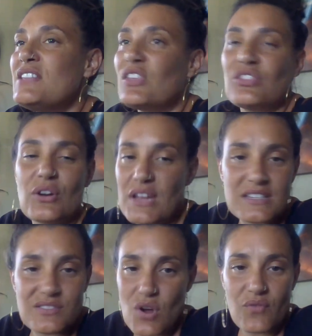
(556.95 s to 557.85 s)
that there
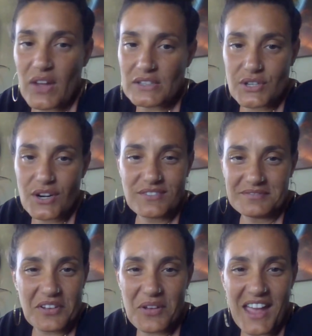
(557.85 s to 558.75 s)
is no victor
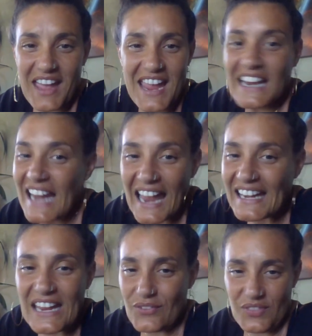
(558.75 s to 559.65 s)
okay in
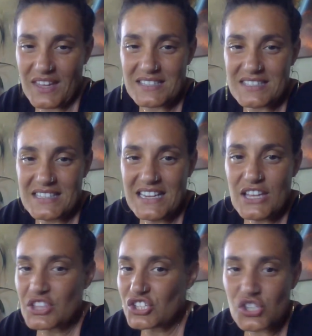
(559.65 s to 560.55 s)
any of this
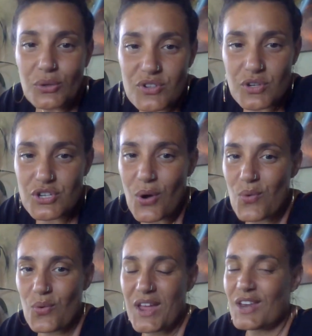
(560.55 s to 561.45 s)
the children
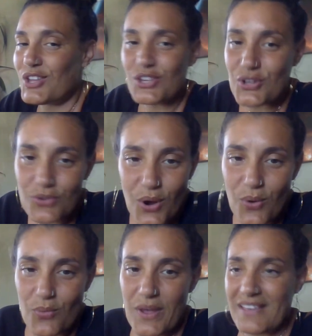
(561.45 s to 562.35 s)
don't win you
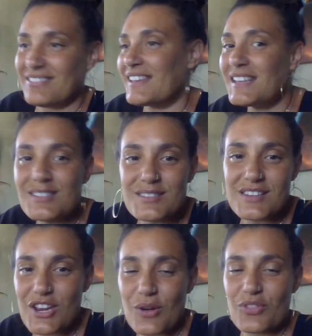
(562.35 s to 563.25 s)
don't win the kids
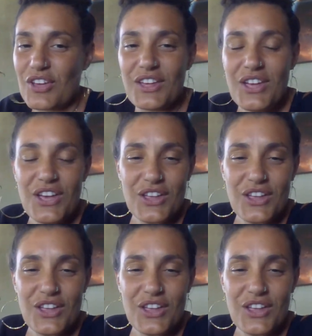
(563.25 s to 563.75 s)
you know the